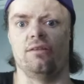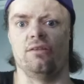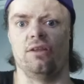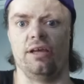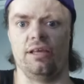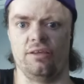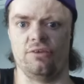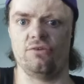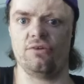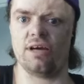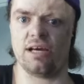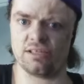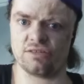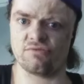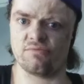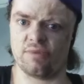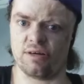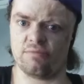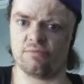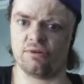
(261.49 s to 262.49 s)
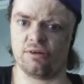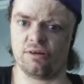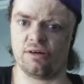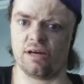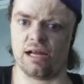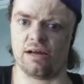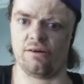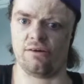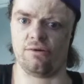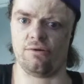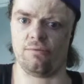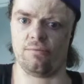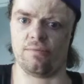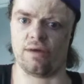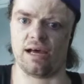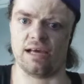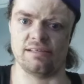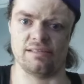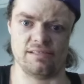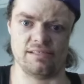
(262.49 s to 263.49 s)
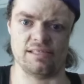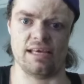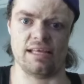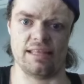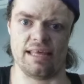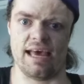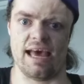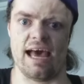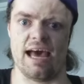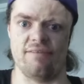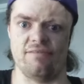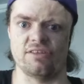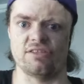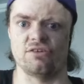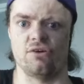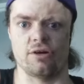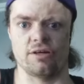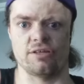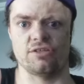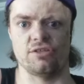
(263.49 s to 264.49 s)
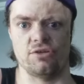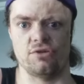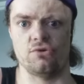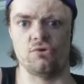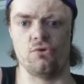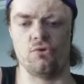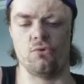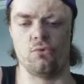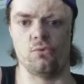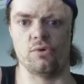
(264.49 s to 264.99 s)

Like, you guys remember how I said that Avatar 2